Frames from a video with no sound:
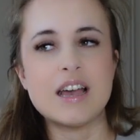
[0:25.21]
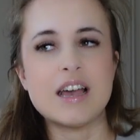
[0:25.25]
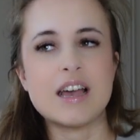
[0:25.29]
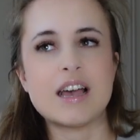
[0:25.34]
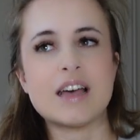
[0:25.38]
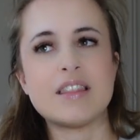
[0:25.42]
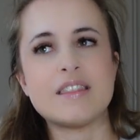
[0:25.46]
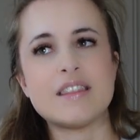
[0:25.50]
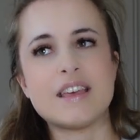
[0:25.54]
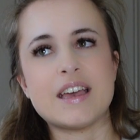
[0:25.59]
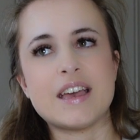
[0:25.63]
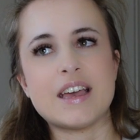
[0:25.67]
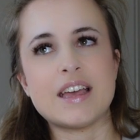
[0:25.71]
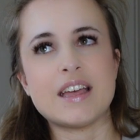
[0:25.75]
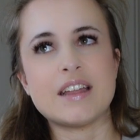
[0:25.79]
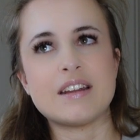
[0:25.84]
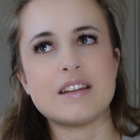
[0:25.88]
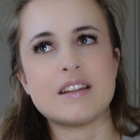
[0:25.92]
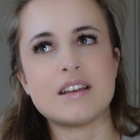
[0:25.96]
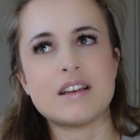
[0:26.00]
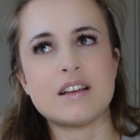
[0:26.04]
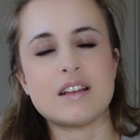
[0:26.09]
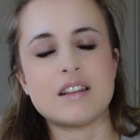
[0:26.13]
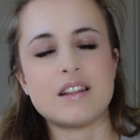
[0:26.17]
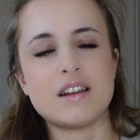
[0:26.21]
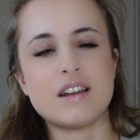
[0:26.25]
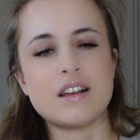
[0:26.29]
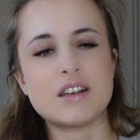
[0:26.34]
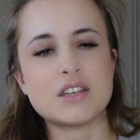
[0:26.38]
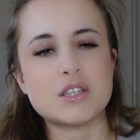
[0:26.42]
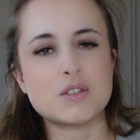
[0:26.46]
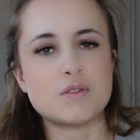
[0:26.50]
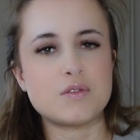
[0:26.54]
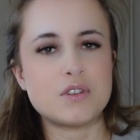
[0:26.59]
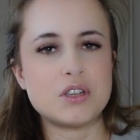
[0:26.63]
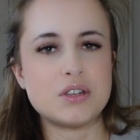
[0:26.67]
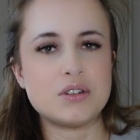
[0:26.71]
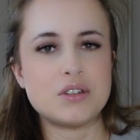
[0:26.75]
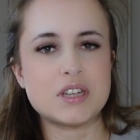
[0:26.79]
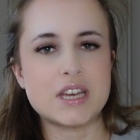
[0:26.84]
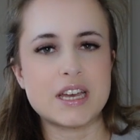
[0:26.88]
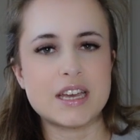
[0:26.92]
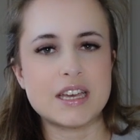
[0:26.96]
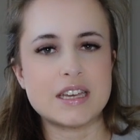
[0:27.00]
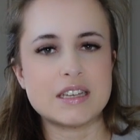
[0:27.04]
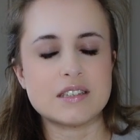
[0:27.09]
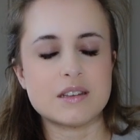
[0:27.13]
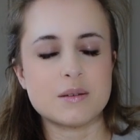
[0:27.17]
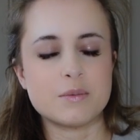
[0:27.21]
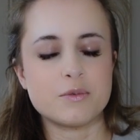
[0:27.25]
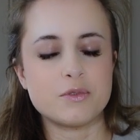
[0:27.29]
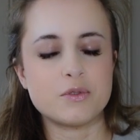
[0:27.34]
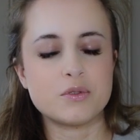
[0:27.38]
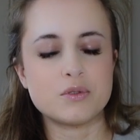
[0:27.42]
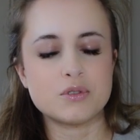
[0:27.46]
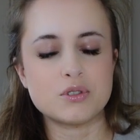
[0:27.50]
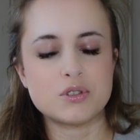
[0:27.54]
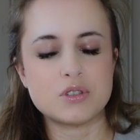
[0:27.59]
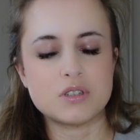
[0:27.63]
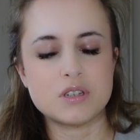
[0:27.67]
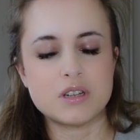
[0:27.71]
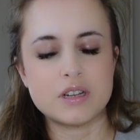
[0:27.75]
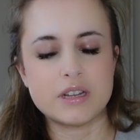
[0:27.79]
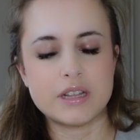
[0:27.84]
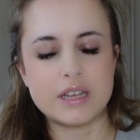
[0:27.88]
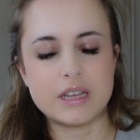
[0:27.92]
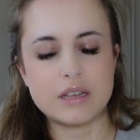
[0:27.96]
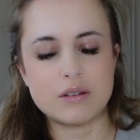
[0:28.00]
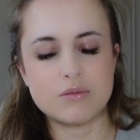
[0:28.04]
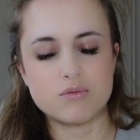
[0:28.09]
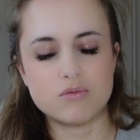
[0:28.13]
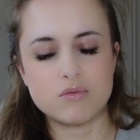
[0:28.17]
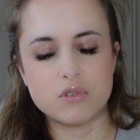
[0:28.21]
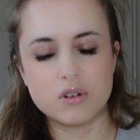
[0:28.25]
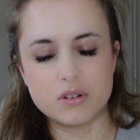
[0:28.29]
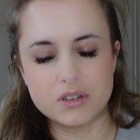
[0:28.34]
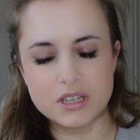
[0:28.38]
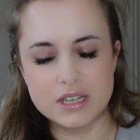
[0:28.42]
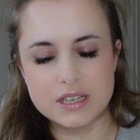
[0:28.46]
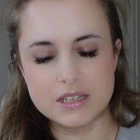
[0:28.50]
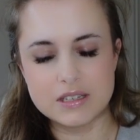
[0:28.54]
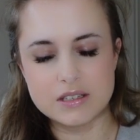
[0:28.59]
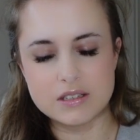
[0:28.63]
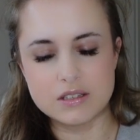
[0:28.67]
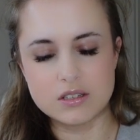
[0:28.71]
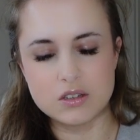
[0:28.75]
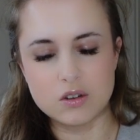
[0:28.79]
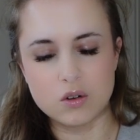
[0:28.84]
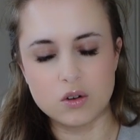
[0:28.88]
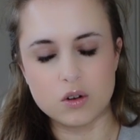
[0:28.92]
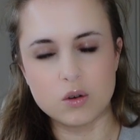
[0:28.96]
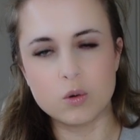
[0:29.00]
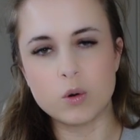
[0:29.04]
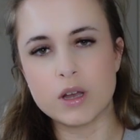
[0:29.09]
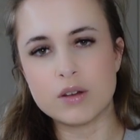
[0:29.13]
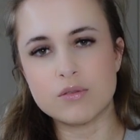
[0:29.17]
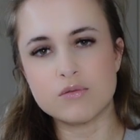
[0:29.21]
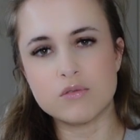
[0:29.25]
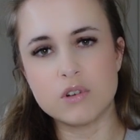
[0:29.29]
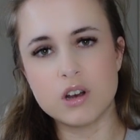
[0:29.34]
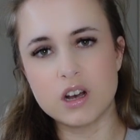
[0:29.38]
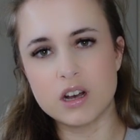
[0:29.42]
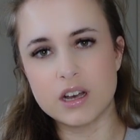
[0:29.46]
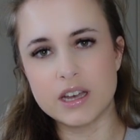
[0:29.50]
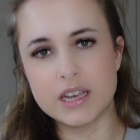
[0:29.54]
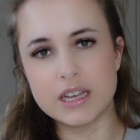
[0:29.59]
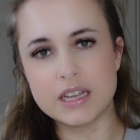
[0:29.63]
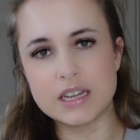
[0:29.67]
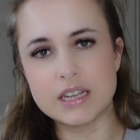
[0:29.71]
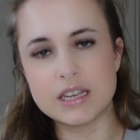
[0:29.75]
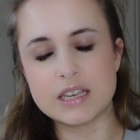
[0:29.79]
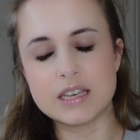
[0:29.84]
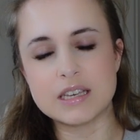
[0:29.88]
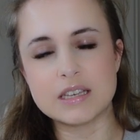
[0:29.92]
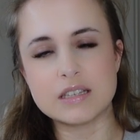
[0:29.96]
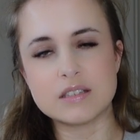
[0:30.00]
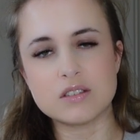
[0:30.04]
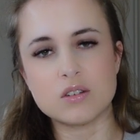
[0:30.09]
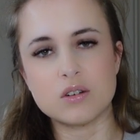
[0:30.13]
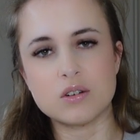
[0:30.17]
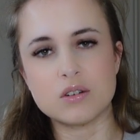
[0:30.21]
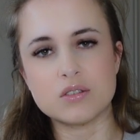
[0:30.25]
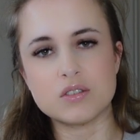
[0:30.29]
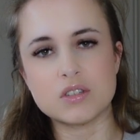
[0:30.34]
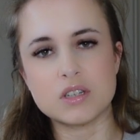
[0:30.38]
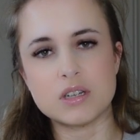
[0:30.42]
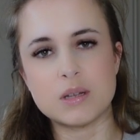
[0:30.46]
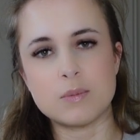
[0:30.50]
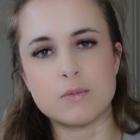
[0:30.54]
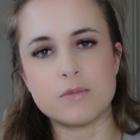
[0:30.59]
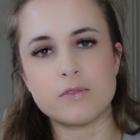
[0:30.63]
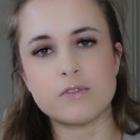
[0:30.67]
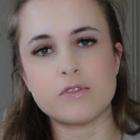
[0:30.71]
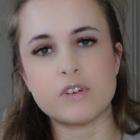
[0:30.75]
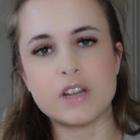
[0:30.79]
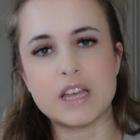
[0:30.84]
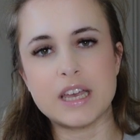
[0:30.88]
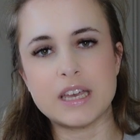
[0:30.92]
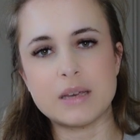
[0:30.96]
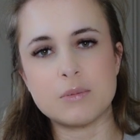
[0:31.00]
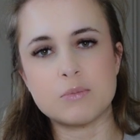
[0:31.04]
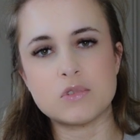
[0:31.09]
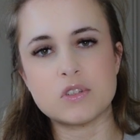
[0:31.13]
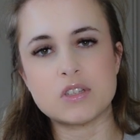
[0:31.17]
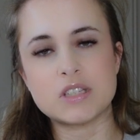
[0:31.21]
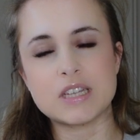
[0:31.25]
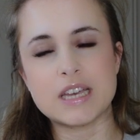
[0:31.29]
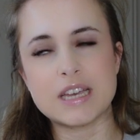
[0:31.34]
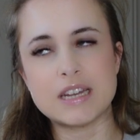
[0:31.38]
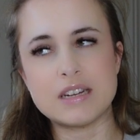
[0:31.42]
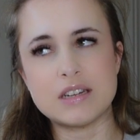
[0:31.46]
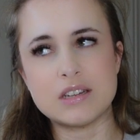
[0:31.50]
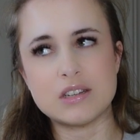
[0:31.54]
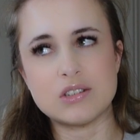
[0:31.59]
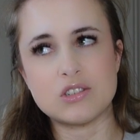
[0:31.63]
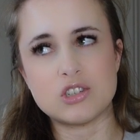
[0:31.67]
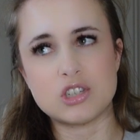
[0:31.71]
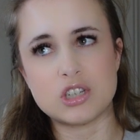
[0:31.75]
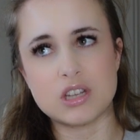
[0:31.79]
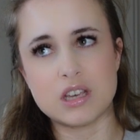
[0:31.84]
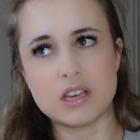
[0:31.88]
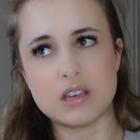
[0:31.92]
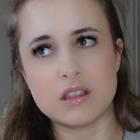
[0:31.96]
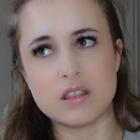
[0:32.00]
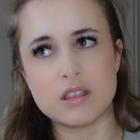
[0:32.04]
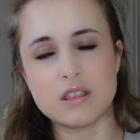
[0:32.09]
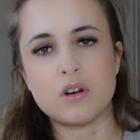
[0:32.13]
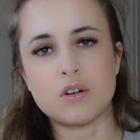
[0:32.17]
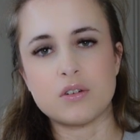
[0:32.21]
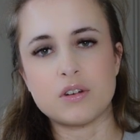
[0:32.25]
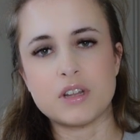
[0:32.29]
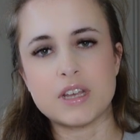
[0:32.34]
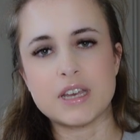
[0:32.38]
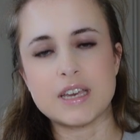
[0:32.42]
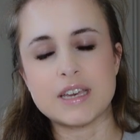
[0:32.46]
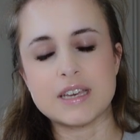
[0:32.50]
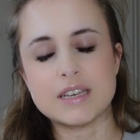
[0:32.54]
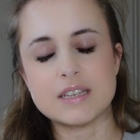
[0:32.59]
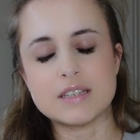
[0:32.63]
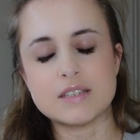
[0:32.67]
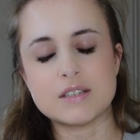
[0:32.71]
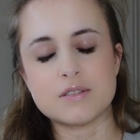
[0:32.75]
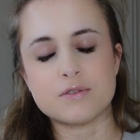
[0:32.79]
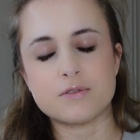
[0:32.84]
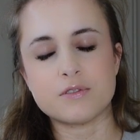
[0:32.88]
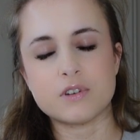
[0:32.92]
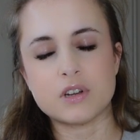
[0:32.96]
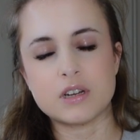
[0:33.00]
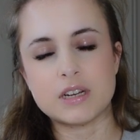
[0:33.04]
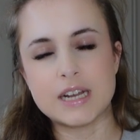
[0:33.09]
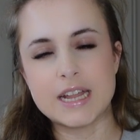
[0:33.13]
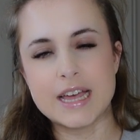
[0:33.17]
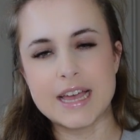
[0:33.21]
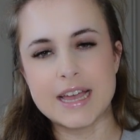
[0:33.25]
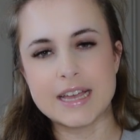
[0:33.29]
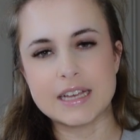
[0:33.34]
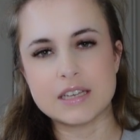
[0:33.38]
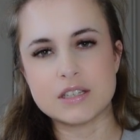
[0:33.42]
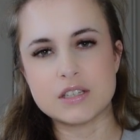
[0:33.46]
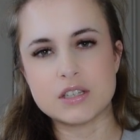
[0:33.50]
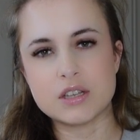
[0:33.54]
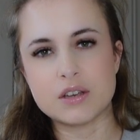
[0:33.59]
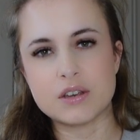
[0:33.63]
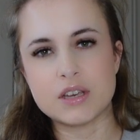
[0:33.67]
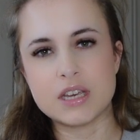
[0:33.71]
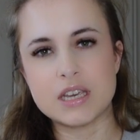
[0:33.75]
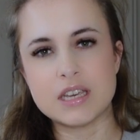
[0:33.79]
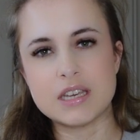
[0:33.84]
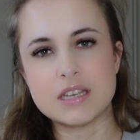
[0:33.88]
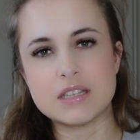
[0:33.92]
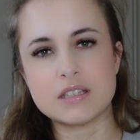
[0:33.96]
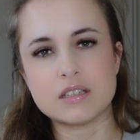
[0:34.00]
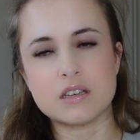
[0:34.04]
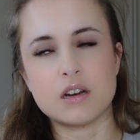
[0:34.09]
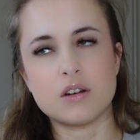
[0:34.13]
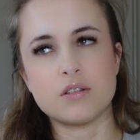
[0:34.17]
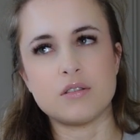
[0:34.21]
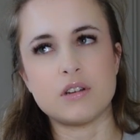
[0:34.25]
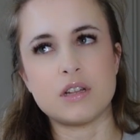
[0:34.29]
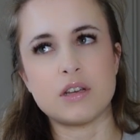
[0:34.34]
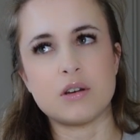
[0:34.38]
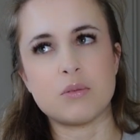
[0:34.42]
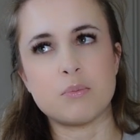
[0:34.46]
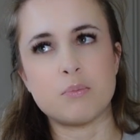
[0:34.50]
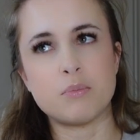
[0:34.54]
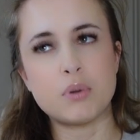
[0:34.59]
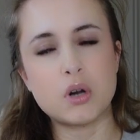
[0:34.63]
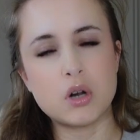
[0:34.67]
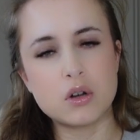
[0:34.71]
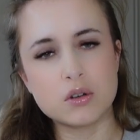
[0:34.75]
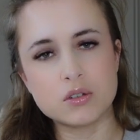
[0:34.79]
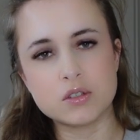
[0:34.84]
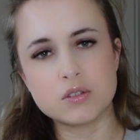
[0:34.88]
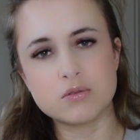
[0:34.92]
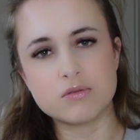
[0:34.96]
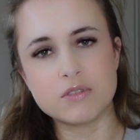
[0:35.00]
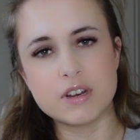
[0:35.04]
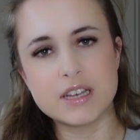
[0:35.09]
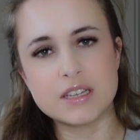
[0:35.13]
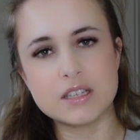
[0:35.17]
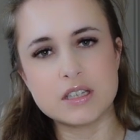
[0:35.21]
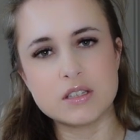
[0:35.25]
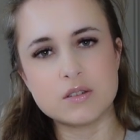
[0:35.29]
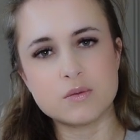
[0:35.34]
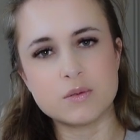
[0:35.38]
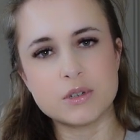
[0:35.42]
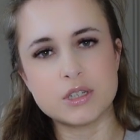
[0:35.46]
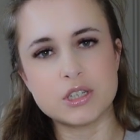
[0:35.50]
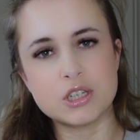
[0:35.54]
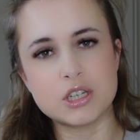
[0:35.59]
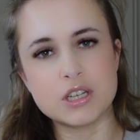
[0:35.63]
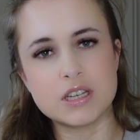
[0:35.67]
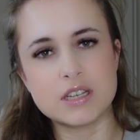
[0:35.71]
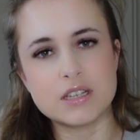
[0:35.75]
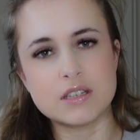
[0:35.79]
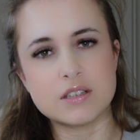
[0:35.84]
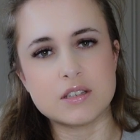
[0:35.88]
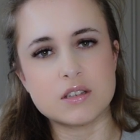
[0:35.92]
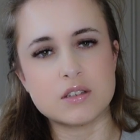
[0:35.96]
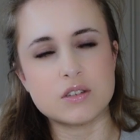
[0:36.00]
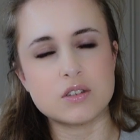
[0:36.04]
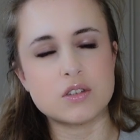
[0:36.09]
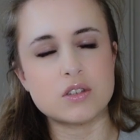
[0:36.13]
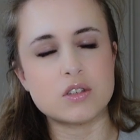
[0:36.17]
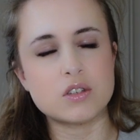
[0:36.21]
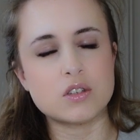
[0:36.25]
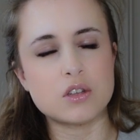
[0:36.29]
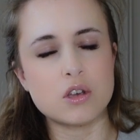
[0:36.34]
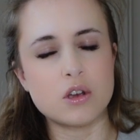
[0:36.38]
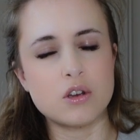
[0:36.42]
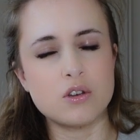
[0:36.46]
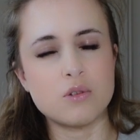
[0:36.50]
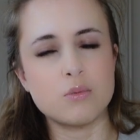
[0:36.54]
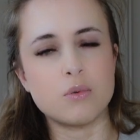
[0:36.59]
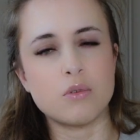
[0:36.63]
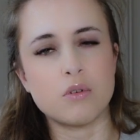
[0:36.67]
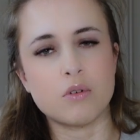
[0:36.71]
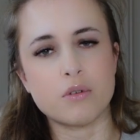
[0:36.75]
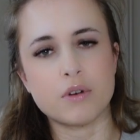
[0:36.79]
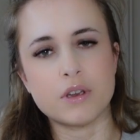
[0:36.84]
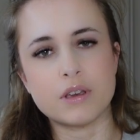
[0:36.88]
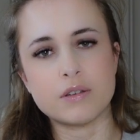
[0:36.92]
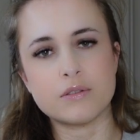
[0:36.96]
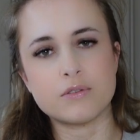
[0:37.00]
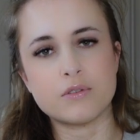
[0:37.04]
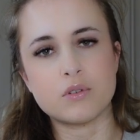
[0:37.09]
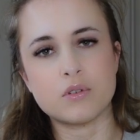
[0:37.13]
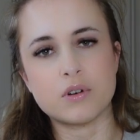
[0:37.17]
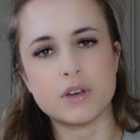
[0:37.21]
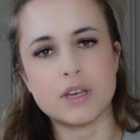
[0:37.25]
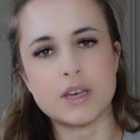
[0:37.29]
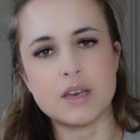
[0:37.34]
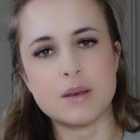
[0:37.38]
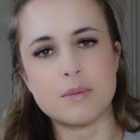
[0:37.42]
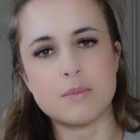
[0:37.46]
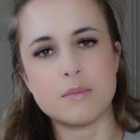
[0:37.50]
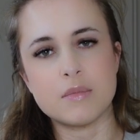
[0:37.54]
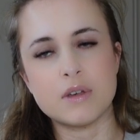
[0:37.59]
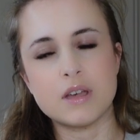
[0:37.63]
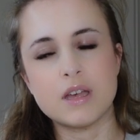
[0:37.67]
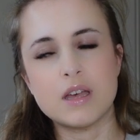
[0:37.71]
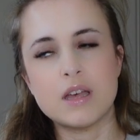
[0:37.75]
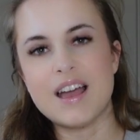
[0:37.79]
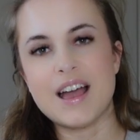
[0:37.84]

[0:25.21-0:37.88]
And then the last few days, unfortunately, Ronnie's not quite right. He's got an inflamed tendon sheath on his front leg, so he's currently on box rest, which is so boring for him.